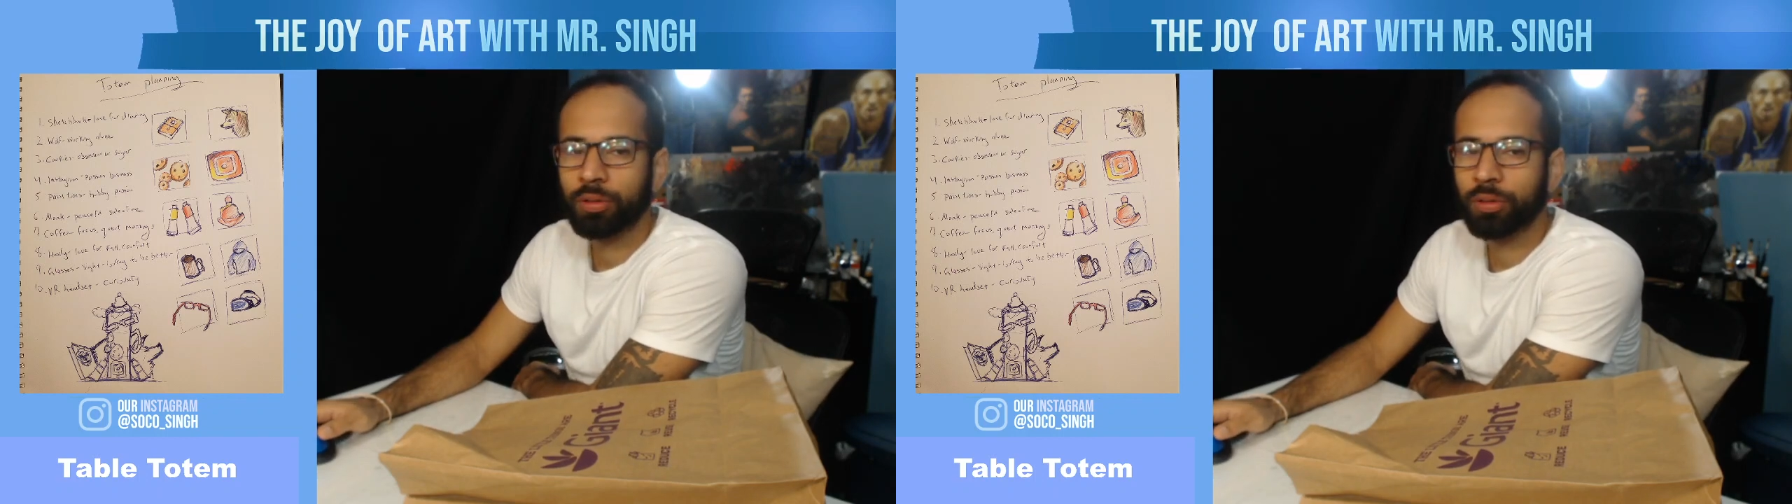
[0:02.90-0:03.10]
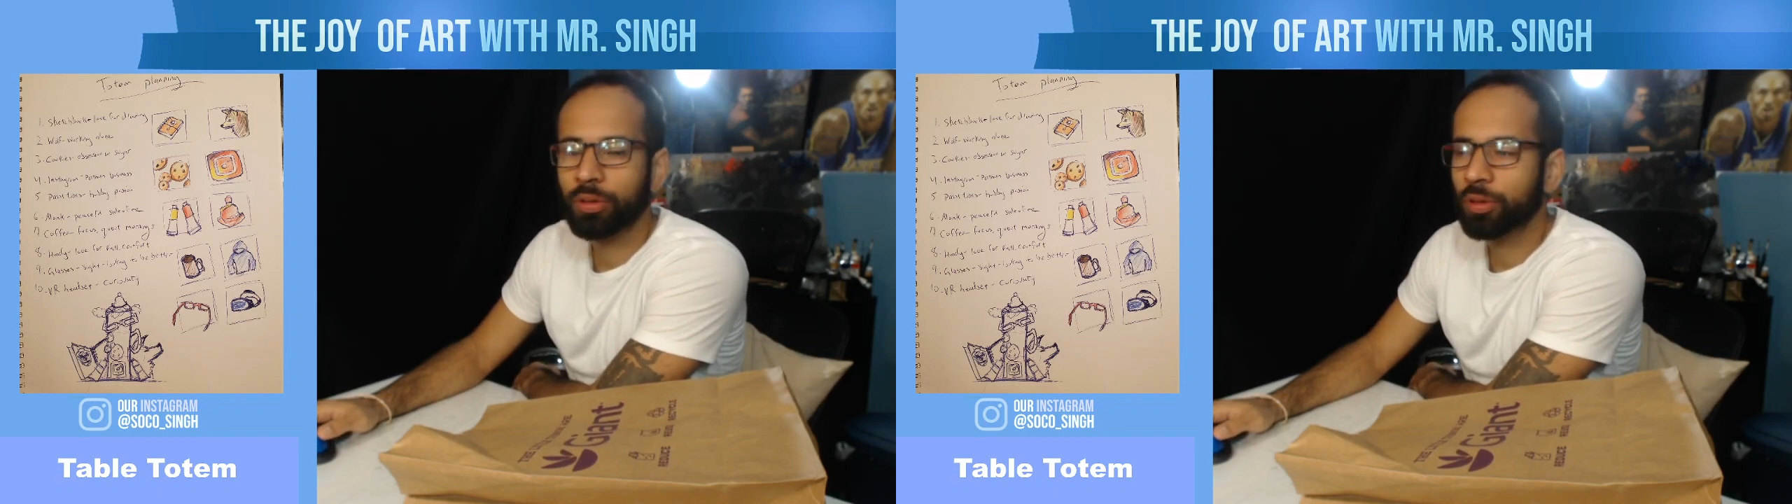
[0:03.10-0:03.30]

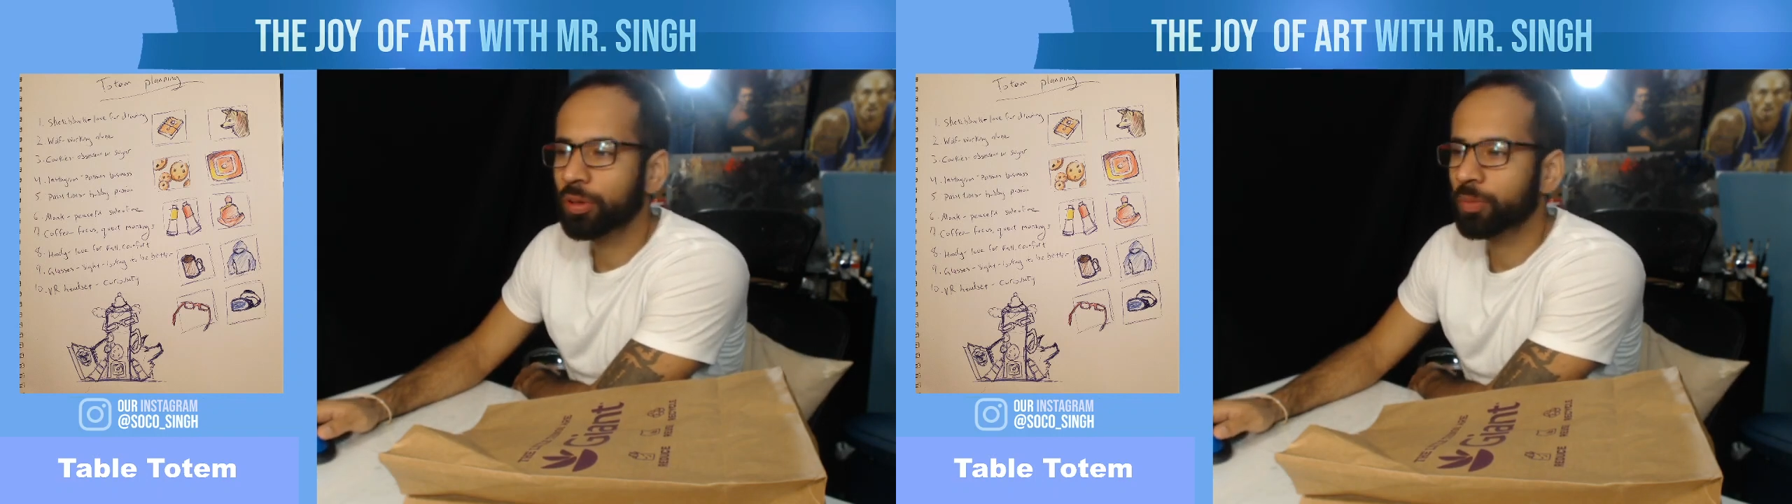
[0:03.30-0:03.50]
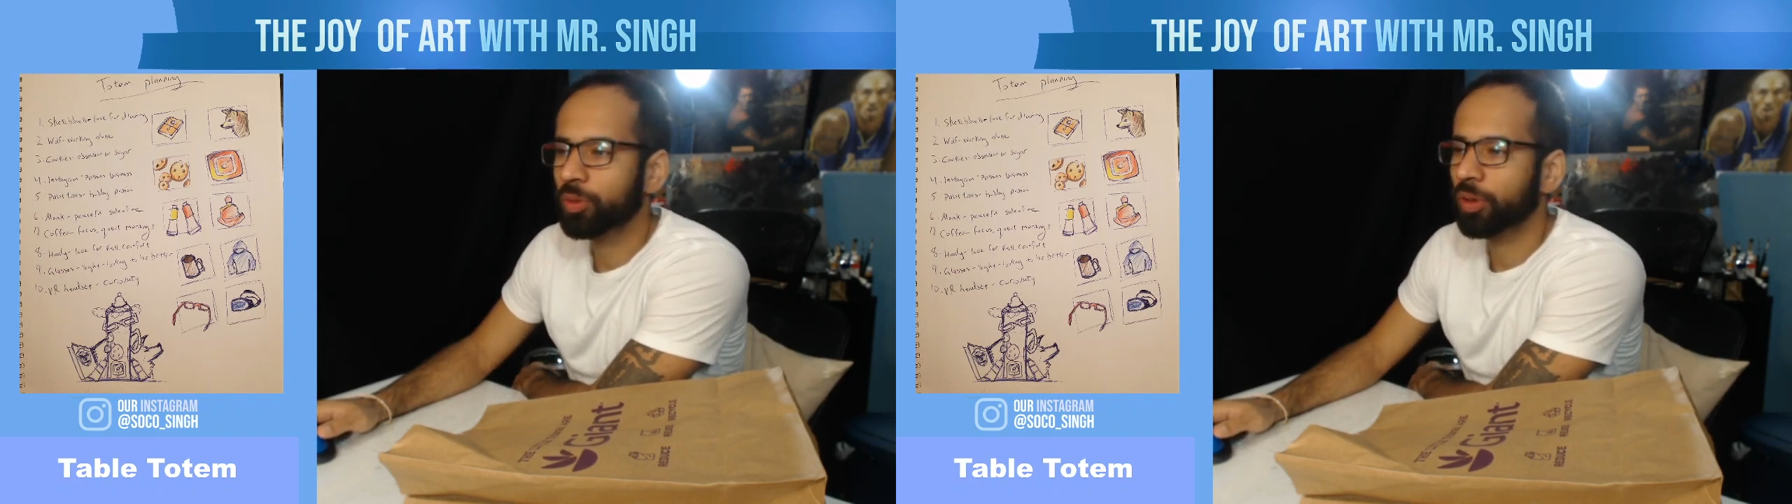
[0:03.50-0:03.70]
Good
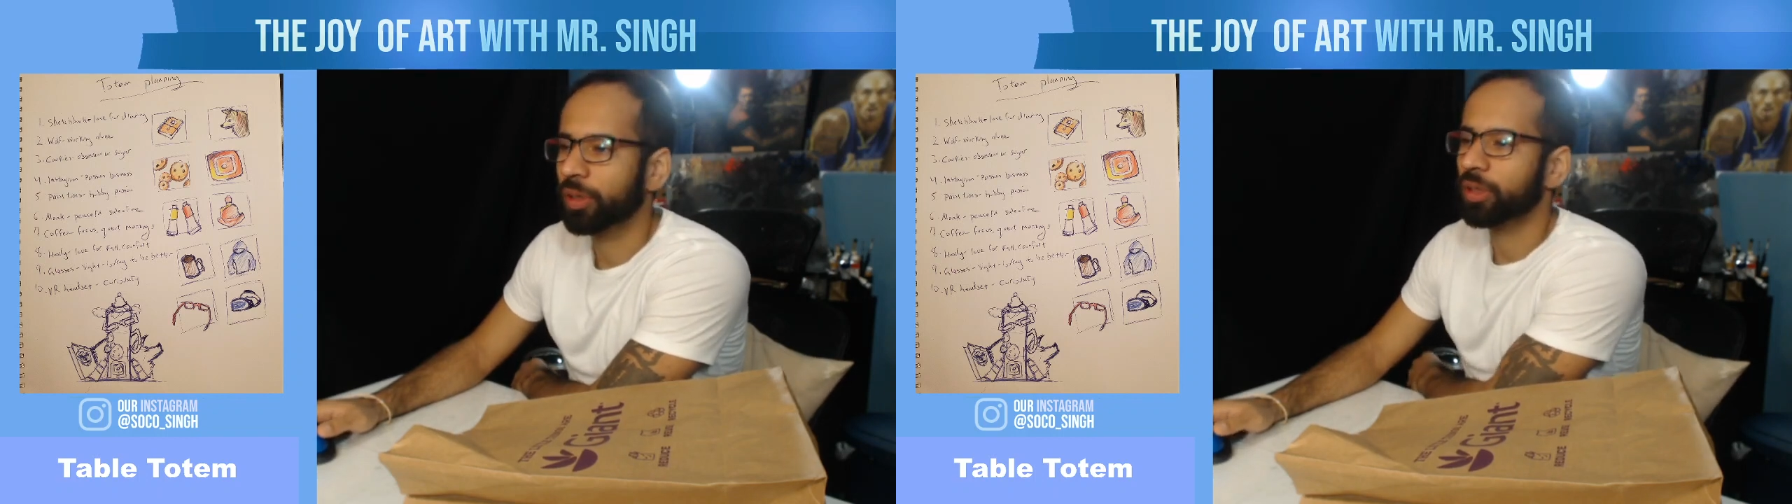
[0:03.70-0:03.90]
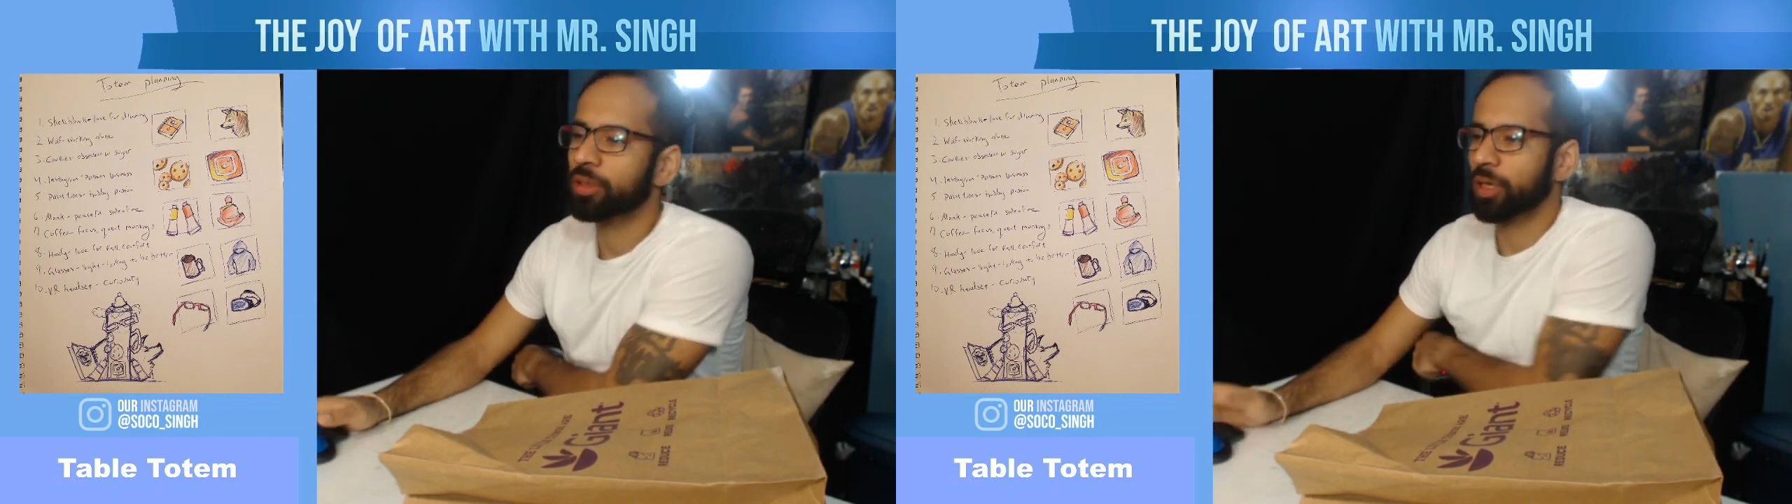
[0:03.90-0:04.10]

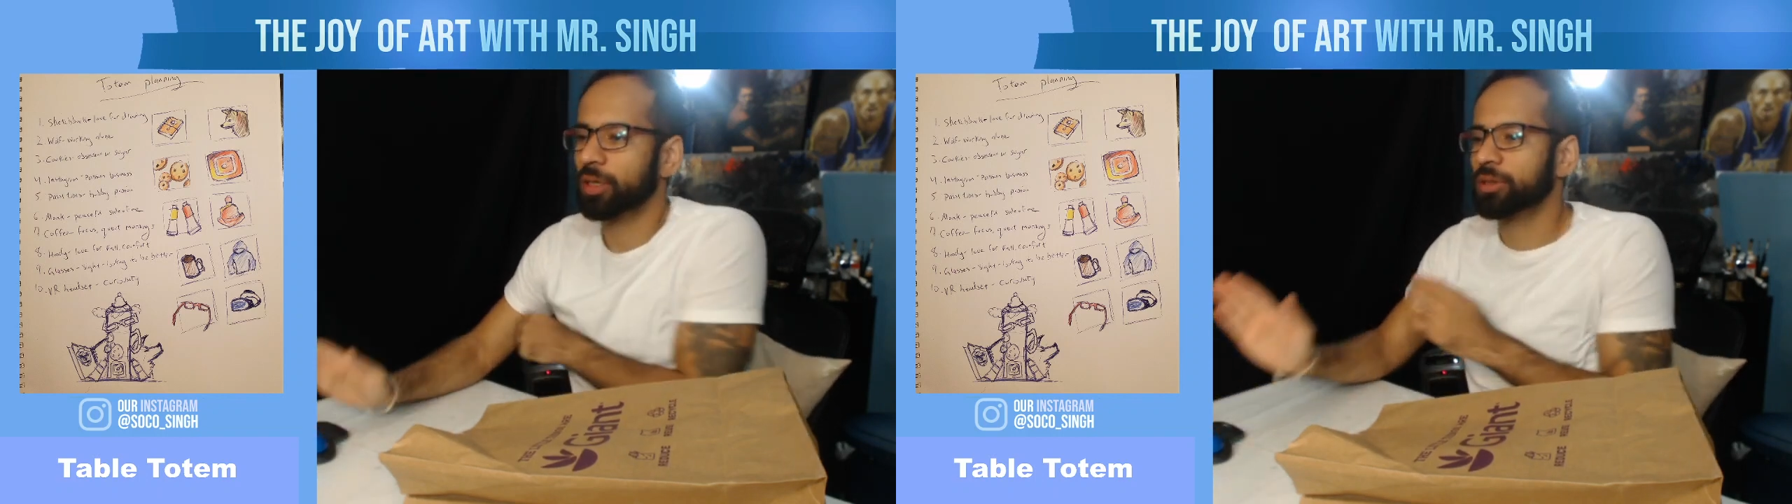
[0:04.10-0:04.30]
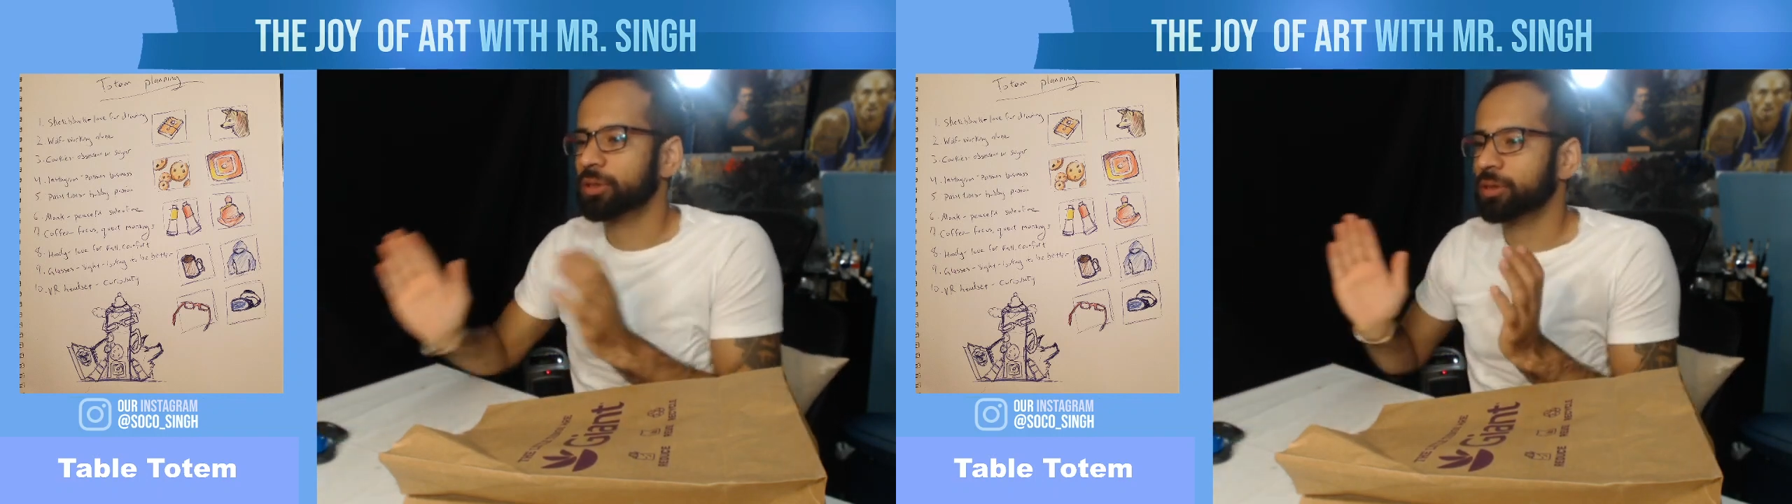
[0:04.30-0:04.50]
morning
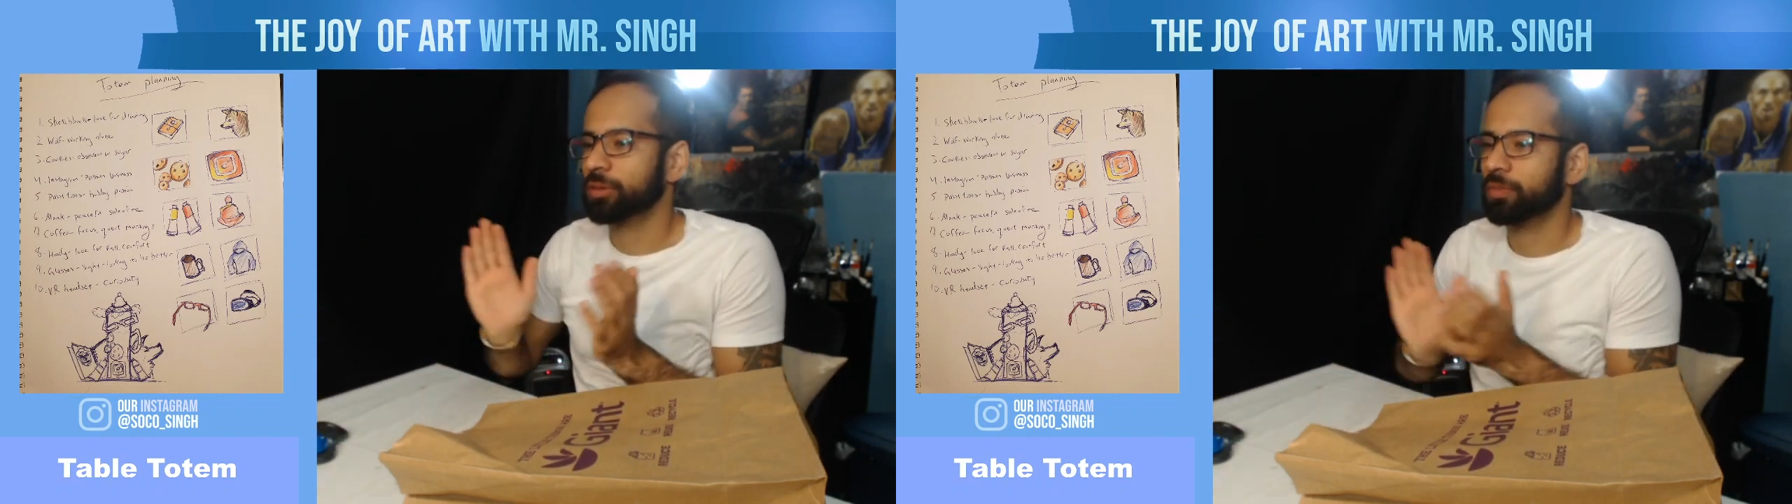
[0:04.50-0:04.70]
class.